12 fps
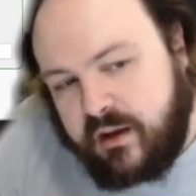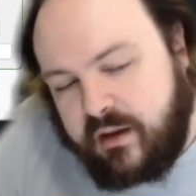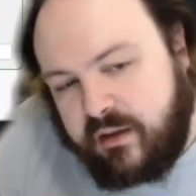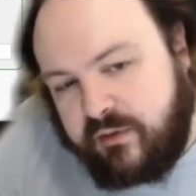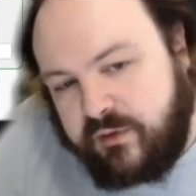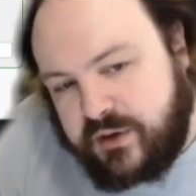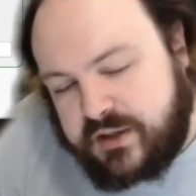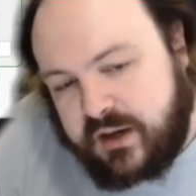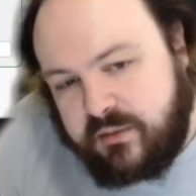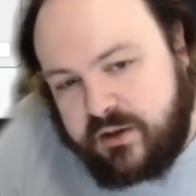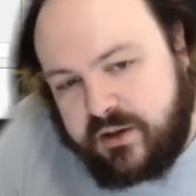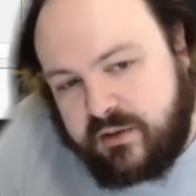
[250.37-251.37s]
the first
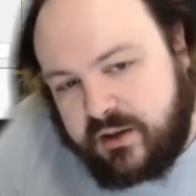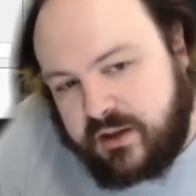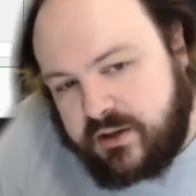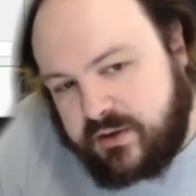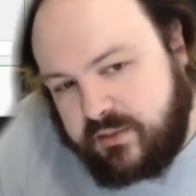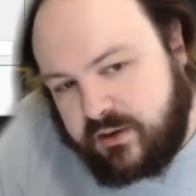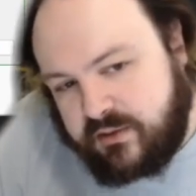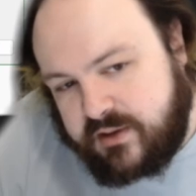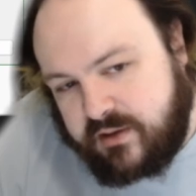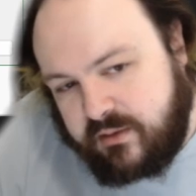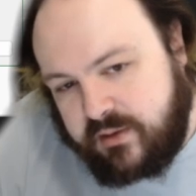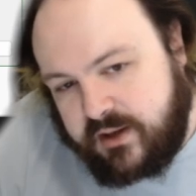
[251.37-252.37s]
time you do it, there should
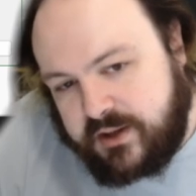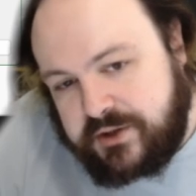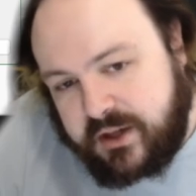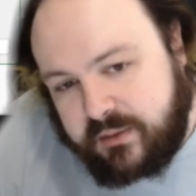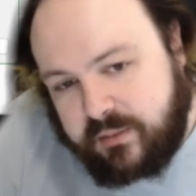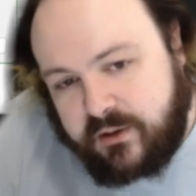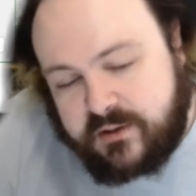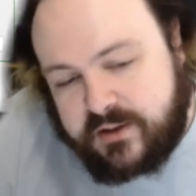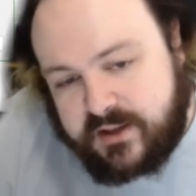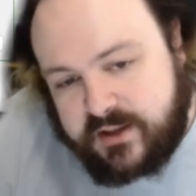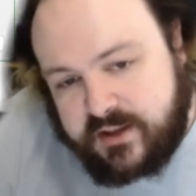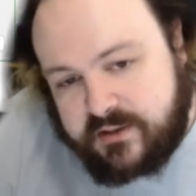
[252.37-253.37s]
also be a checkbox
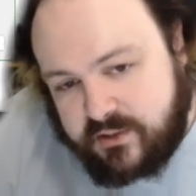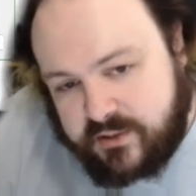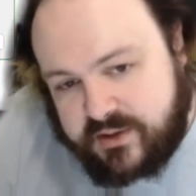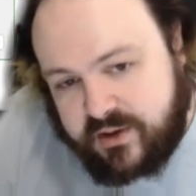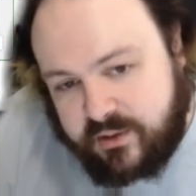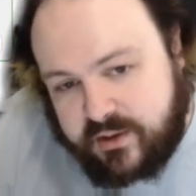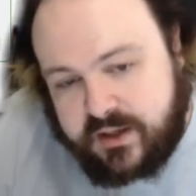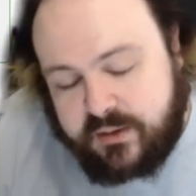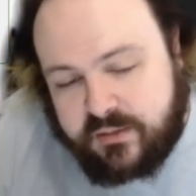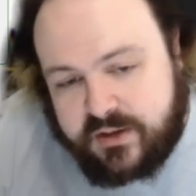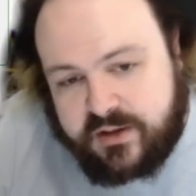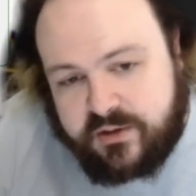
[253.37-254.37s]
that says also
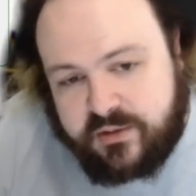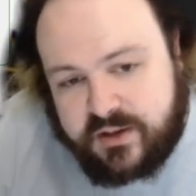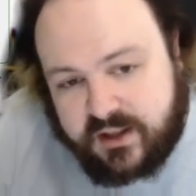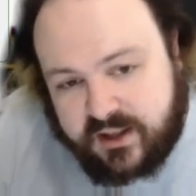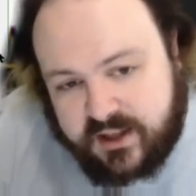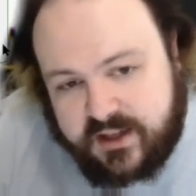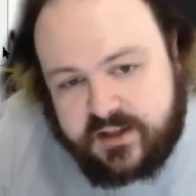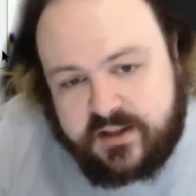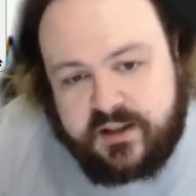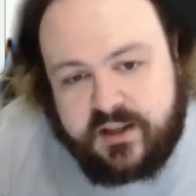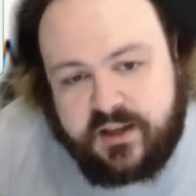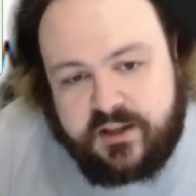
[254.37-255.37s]
attempt to delete
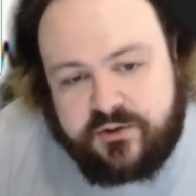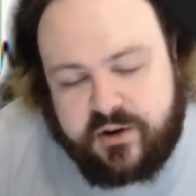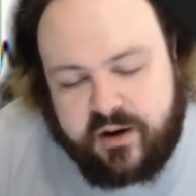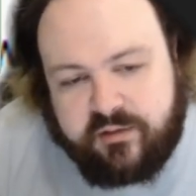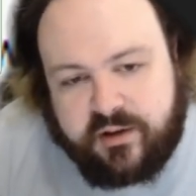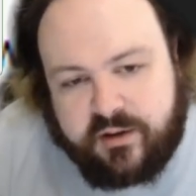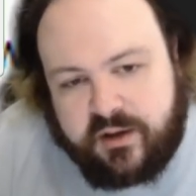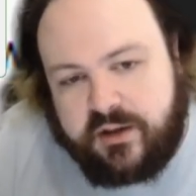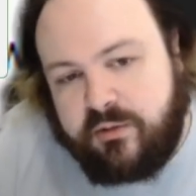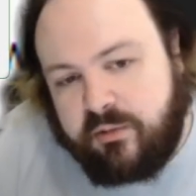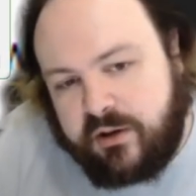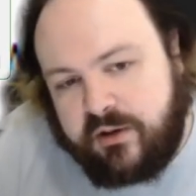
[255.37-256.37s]
the driver, and
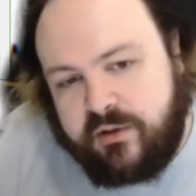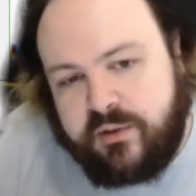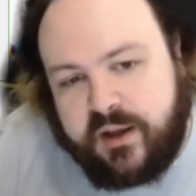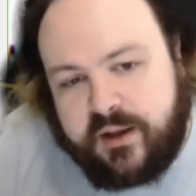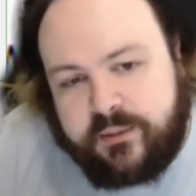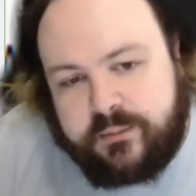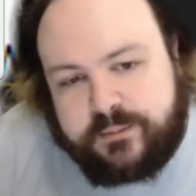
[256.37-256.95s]
you want to do that.